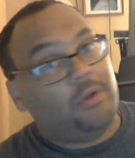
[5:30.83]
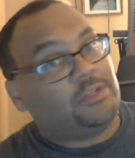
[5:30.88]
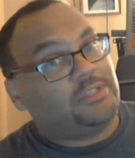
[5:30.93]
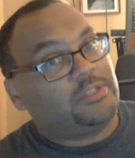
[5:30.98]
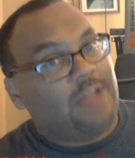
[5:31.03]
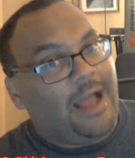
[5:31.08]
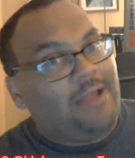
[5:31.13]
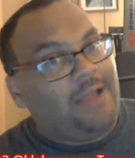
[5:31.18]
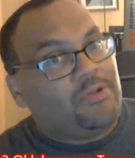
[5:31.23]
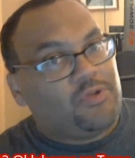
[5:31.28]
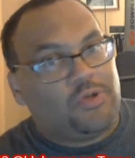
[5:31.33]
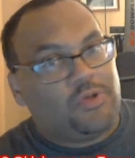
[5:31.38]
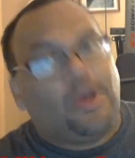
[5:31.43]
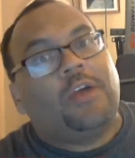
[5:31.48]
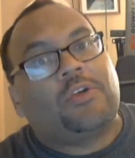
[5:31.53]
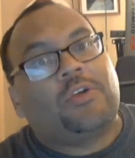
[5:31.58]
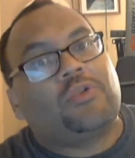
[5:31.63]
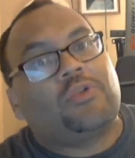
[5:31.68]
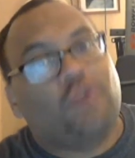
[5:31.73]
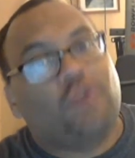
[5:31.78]
it's not
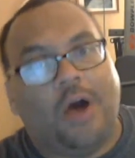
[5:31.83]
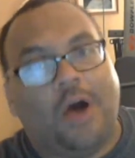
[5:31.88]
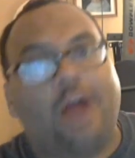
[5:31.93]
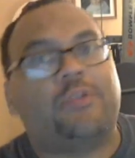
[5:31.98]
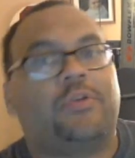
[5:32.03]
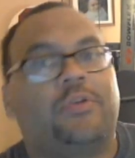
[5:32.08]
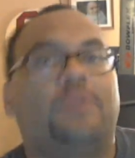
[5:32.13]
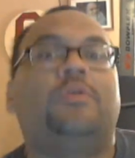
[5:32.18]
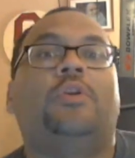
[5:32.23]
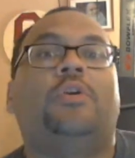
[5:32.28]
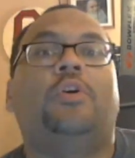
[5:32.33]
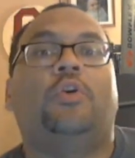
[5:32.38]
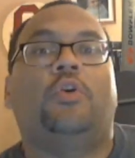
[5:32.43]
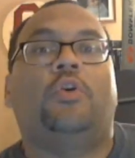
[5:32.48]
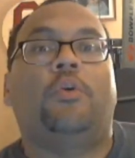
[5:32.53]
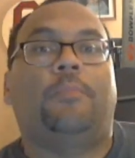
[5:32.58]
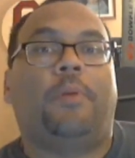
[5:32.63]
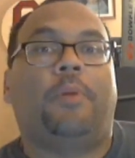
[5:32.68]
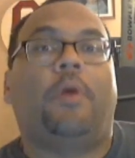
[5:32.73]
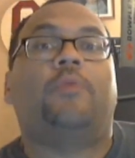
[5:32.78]
just Johnson
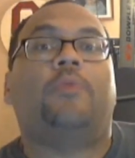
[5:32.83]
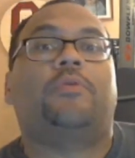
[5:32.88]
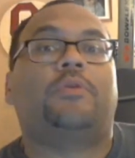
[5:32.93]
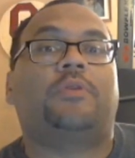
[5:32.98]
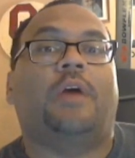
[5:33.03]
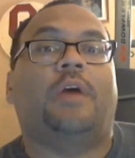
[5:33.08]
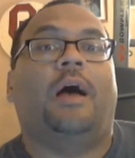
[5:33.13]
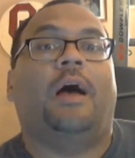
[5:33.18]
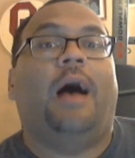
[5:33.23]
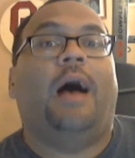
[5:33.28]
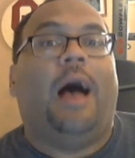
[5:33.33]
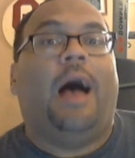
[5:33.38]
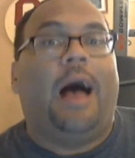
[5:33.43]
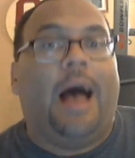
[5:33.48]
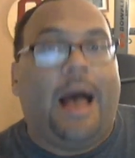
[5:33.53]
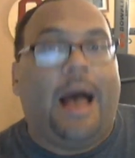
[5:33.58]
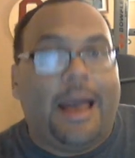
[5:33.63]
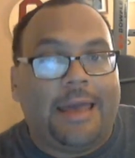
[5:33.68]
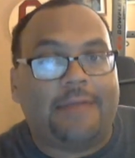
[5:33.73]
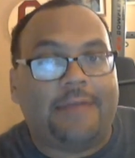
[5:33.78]
who poses a
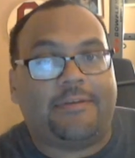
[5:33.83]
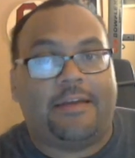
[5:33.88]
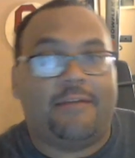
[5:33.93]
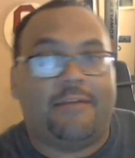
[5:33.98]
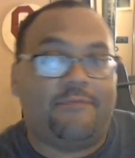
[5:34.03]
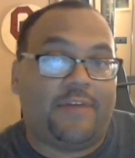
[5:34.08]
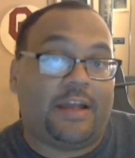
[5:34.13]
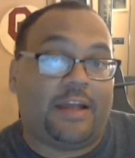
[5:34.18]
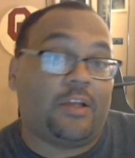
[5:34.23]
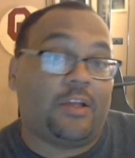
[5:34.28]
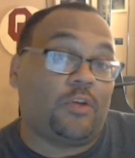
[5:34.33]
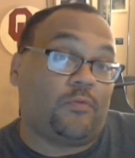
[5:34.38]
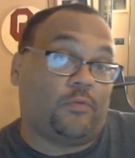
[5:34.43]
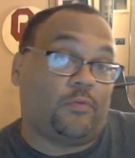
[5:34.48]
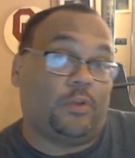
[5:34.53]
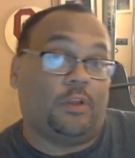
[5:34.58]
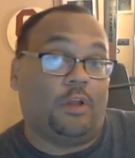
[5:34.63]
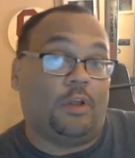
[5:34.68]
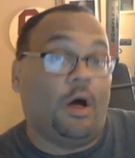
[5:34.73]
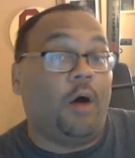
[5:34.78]
height advantage
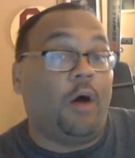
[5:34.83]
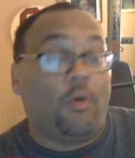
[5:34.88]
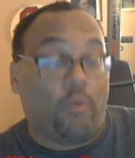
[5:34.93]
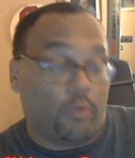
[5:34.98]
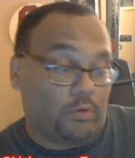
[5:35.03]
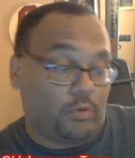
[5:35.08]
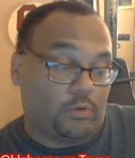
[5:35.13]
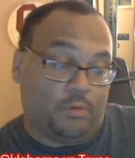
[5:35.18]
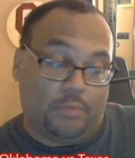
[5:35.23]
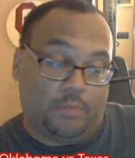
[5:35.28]
for the Longhorns.